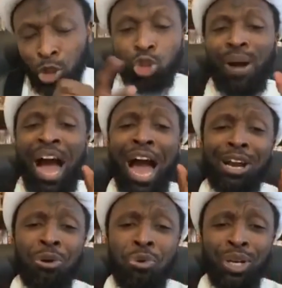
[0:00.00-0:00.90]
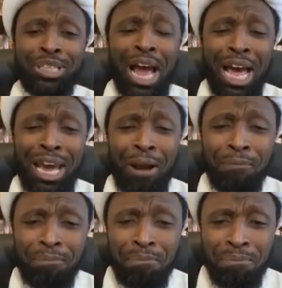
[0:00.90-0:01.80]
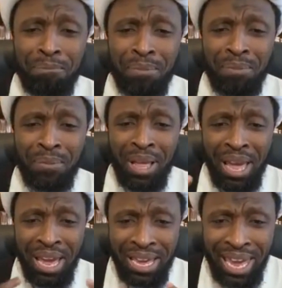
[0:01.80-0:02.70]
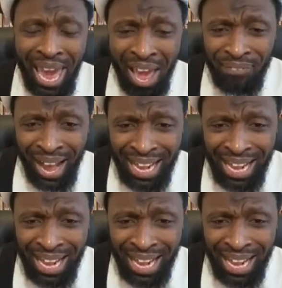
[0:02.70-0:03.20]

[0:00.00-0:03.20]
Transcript: Subhanahu wa ta'ala gave